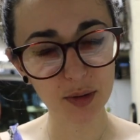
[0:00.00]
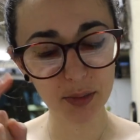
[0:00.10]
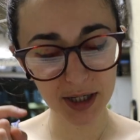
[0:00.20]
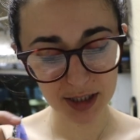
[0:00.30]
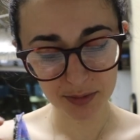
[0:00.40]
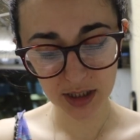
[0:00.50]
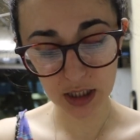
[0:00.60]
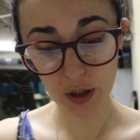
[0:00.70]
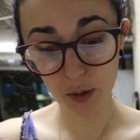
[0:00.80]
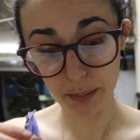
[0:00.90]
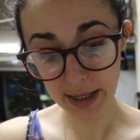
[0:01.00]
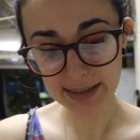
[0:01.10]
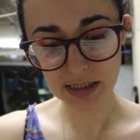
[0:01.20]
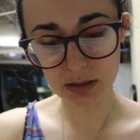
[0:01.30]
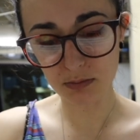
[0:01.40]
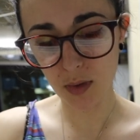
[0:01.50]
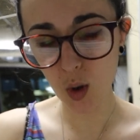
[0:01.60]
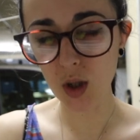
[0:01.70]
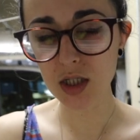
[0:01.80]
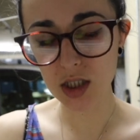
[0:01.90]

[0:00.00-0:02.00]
for reminding me to go buy some more.